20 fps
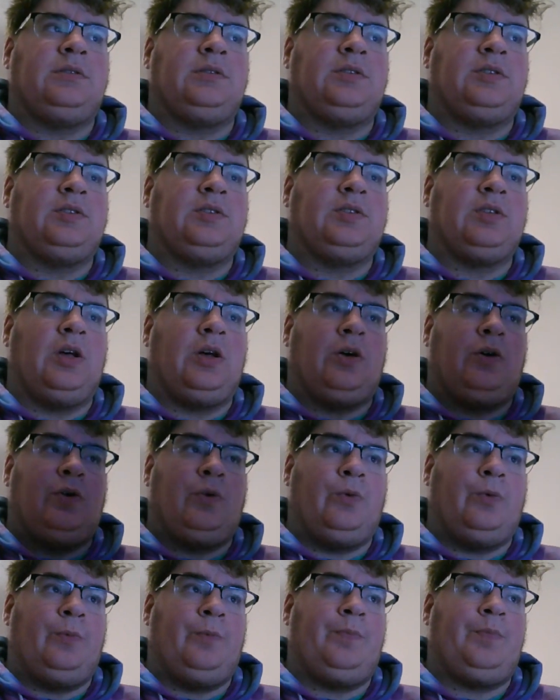
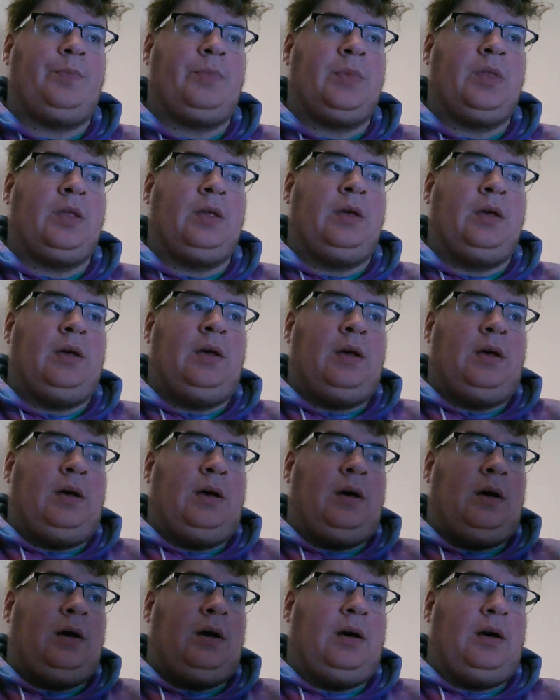So
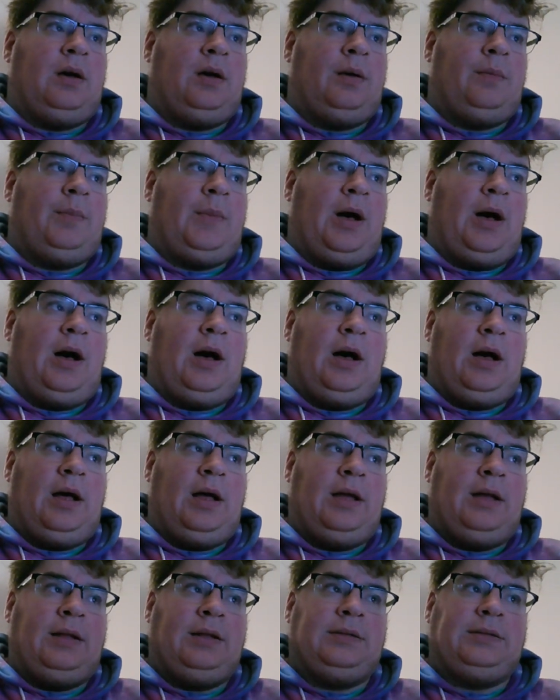
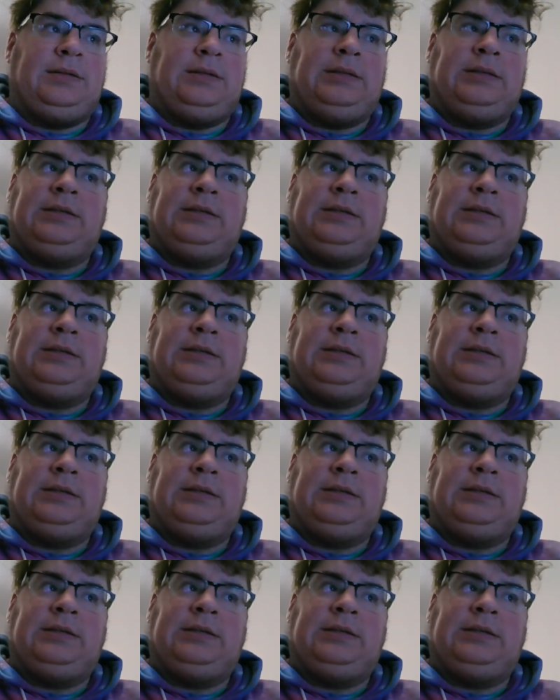I